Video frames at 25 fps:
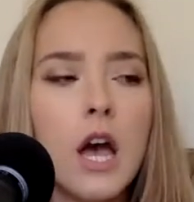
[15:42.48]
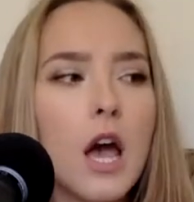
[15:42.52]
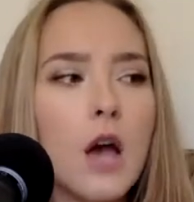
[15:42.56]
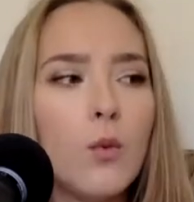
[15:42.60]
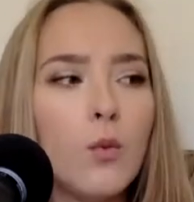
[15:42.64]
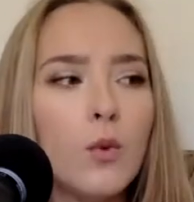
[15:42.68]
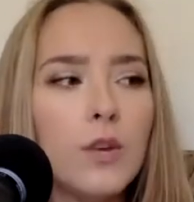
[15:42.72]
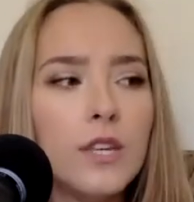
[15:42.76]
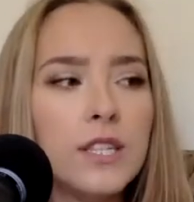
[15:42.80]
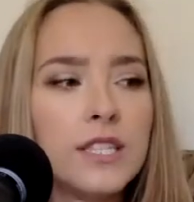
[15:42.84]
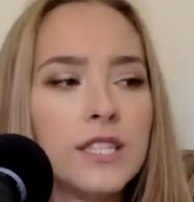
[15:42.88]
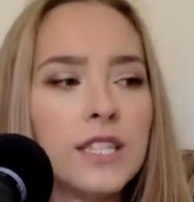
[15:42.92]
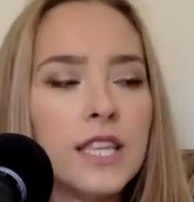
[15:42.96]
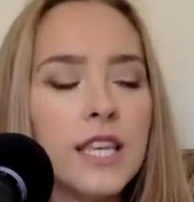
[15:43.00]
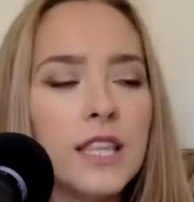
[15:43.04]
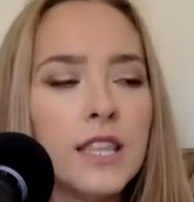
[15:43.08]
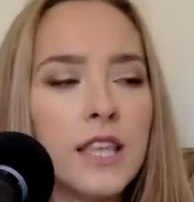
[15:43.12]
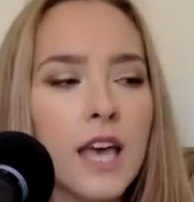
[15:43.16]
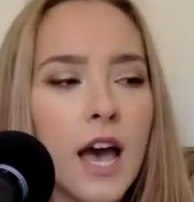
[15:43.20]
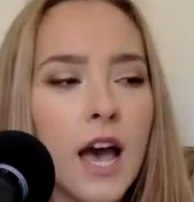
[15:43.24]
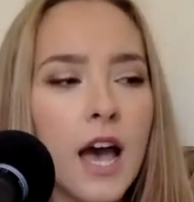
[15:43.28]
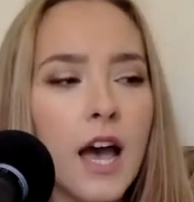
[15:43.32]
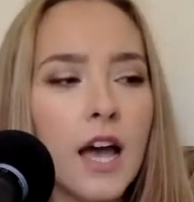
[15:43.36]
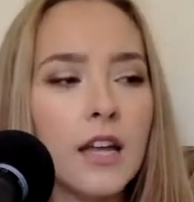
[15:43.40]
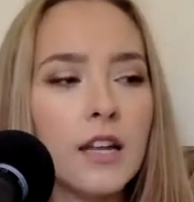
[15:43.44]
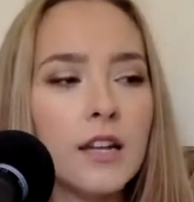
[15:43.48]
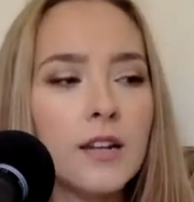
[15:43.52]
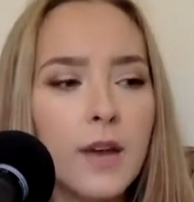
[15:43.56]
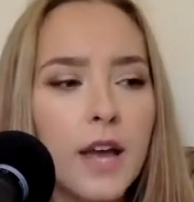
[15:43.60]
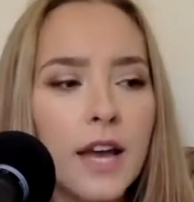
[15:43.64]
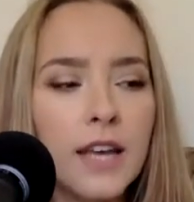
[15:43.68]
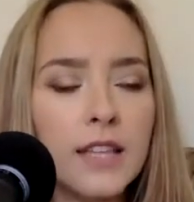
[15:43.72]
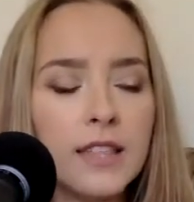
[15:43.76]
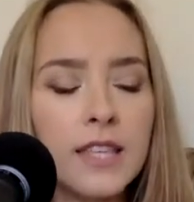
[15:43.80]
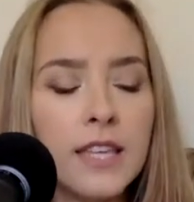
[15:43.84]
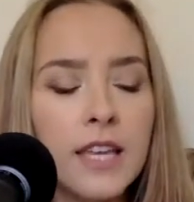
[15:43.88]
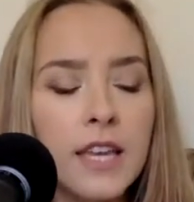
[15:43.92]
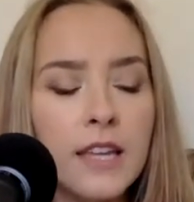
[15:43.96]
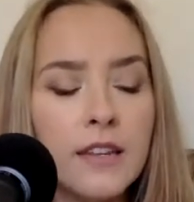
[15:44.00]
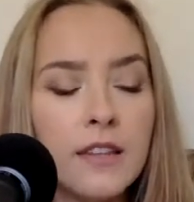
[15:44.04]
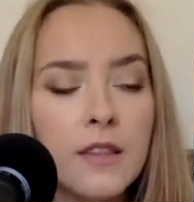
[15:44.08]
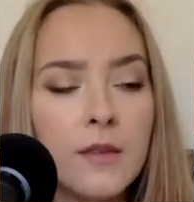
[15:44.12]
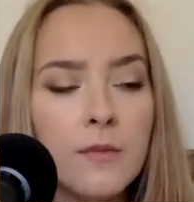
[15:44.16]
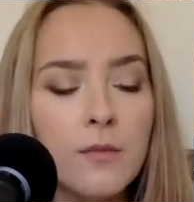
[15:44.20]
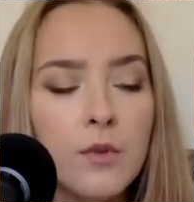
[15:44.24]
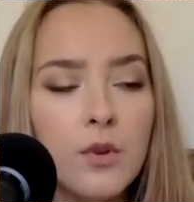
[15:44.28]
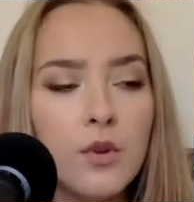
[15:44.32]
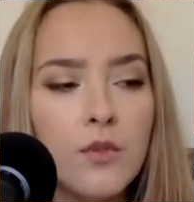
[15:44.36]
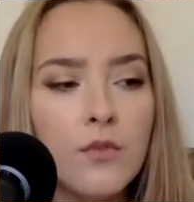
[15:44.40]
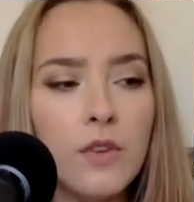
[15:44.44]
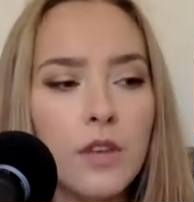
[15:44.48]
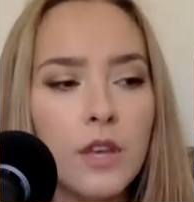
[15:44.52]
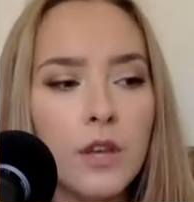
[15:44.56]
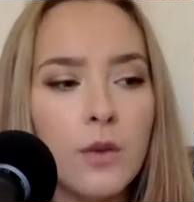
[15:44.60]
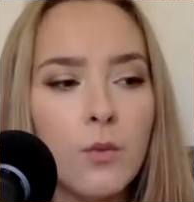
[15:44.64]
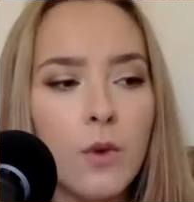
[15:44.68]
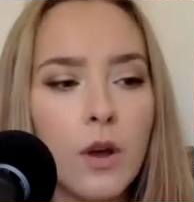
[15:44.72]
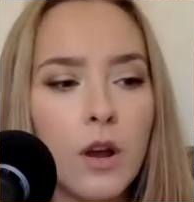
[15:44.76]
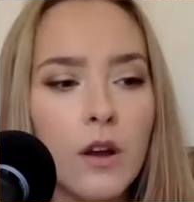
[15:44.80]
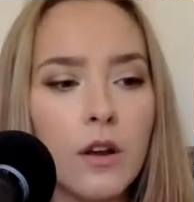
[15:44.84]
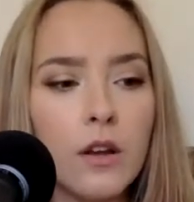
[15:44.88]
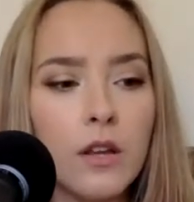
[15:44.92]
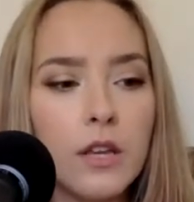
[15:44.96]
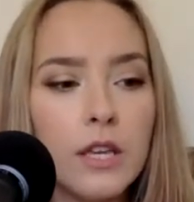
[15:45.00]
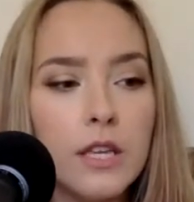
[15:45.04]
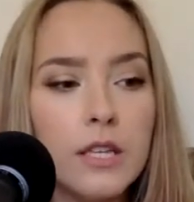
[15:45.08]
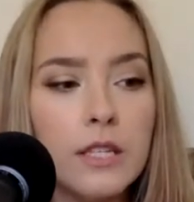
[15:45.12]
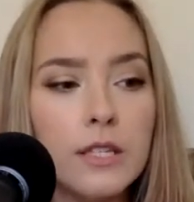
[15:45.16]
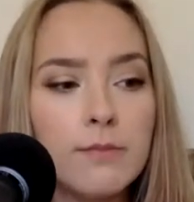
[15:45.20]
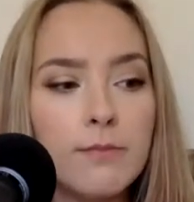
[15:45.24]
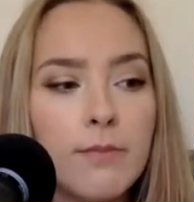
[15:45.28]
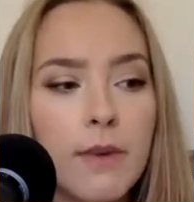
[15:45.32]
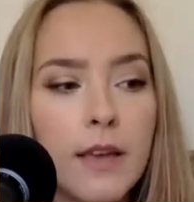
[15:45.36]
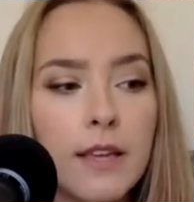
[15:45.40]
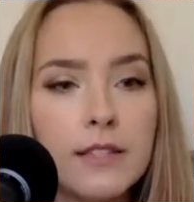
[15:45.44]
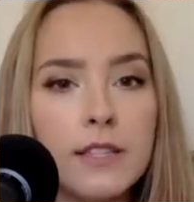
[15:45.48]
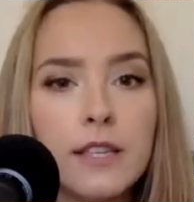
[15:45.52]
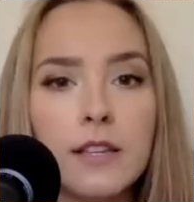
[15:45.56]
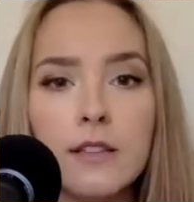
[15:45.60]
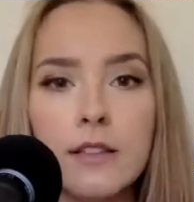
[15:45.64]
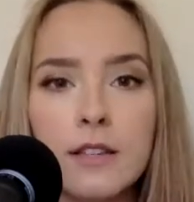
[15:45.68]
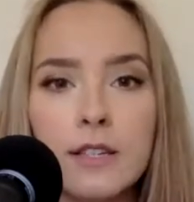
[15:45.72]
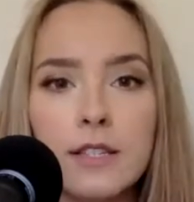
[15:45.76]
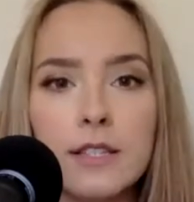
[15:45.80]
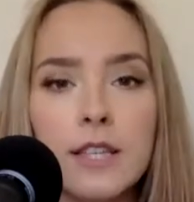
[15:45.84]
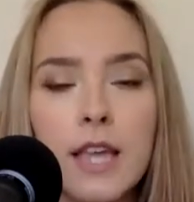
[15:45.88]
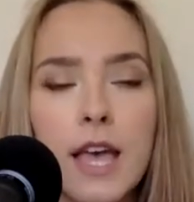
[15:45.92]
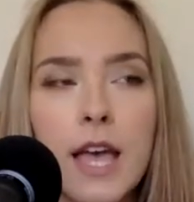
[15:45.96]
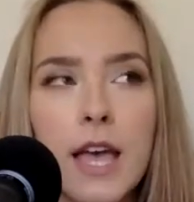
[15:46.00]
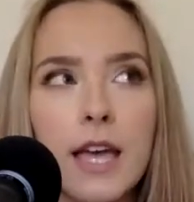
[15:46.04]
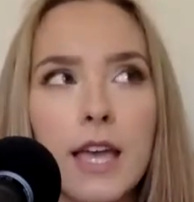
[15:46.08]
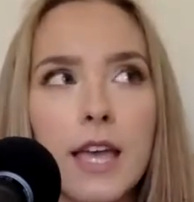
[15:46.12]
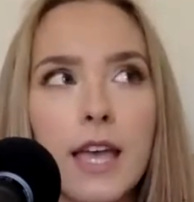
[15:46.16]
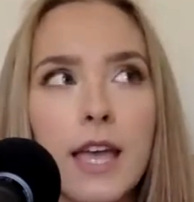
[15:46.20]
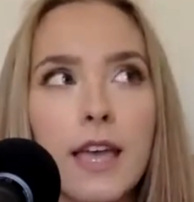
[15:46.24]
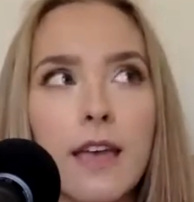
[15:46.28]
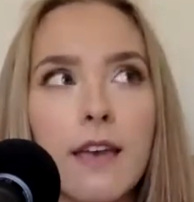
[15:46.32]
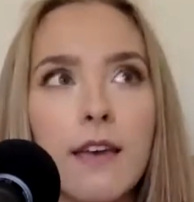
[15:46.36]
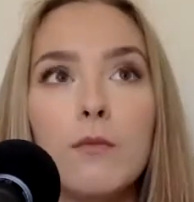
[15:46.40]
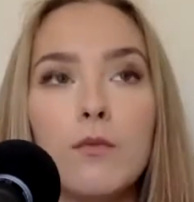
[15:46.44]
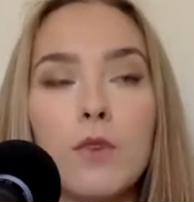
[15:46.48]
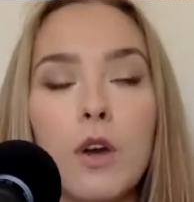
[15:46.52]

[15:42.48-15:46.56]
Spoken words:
We see that at the end of the movie where he's basically saying,